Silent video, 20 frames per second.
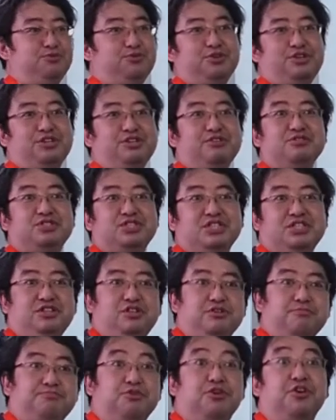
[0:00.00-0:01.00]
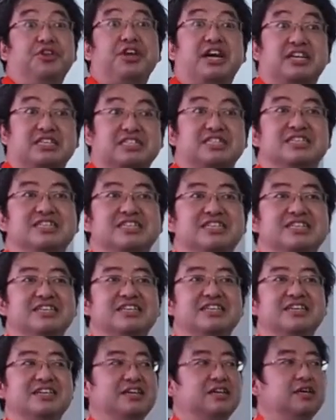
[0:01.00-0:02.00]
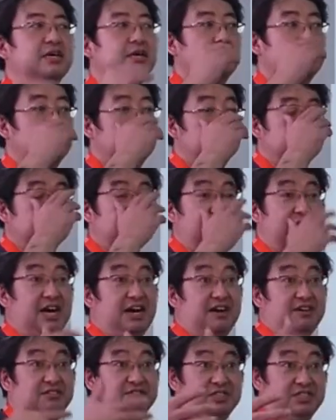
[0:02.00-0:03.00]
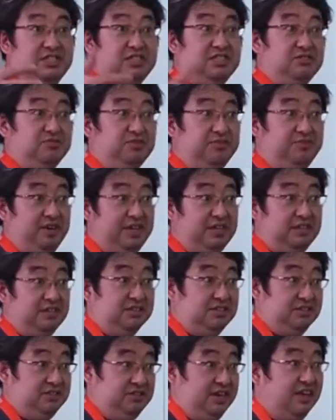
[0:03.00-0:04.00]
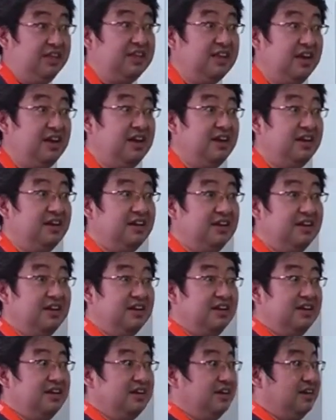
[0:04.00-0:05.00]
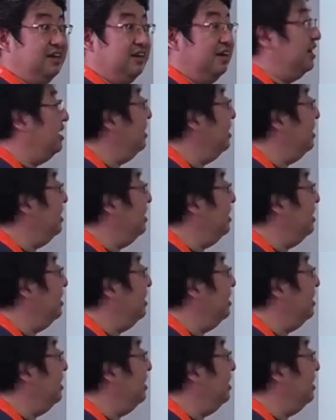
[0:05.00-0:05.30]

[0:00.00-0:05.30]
your products? So how it is related to it. And their